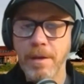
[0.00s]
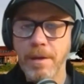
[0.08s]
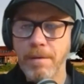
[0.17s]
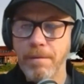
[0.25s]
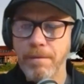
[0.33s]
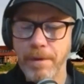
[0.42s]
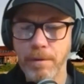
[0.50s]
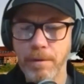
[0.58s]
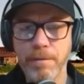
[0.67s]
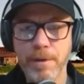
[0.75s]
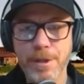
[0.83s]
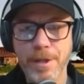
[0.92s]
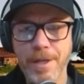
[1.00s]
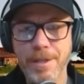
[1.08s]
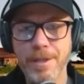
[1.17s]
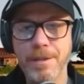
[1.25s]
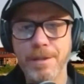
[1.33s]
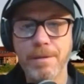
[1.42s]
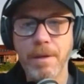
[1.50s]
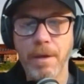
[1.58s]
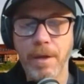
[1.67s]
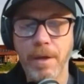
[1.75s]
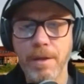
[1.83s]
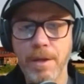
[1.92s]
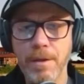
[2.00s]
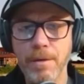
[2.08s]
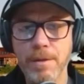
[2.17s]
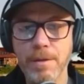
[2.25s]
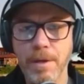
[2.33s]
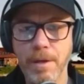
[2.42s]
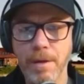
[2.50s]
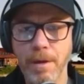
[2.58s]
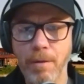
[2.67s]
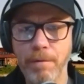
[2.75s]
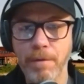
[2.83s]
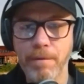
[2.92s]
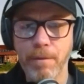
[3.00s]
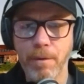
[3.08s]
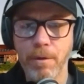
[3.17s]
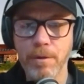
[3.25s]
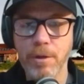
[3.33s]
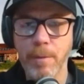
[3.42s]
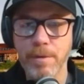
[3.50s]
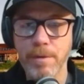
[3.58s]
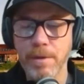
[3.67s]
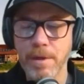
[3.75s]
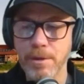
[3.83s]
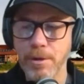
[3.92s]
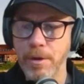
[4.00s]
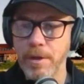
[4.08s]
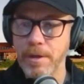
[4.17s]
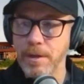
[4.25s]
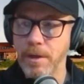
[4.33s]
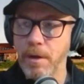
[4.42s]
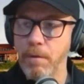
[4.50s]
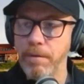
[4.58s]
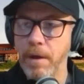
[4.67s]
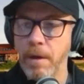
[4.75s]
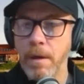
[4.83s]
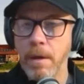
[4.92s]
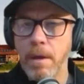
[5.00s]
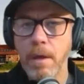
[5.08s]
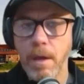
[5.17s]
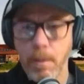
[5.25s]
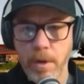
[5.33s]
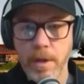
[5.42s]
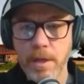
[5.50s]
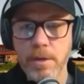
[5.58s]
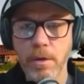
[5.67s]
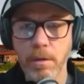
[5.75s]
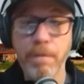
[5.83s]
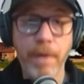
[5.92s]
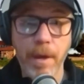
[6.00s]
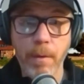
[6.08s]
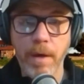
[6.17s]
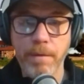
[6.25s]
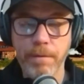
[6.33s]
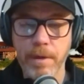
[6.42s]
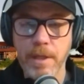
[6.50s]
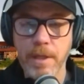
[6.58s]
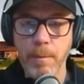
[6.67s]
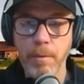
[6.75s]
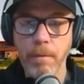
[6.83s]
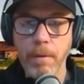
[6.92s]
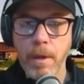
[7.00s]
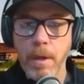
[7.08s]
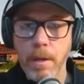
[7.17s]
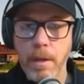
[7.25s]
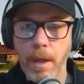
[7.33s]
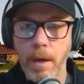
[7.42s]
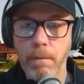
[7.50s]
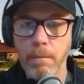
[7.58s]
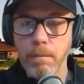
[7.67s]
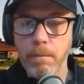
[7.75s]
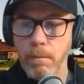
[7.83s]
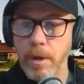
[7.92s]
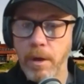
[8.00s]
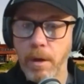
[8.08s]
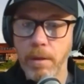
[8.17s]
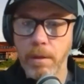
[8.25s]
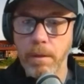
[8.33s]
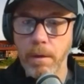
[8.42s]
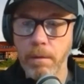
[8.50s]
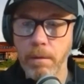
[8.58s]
field of vision as he continues, and hopefully for a long time, his journey as a golfer. And when he is on the fairway, for example. Now, we know that the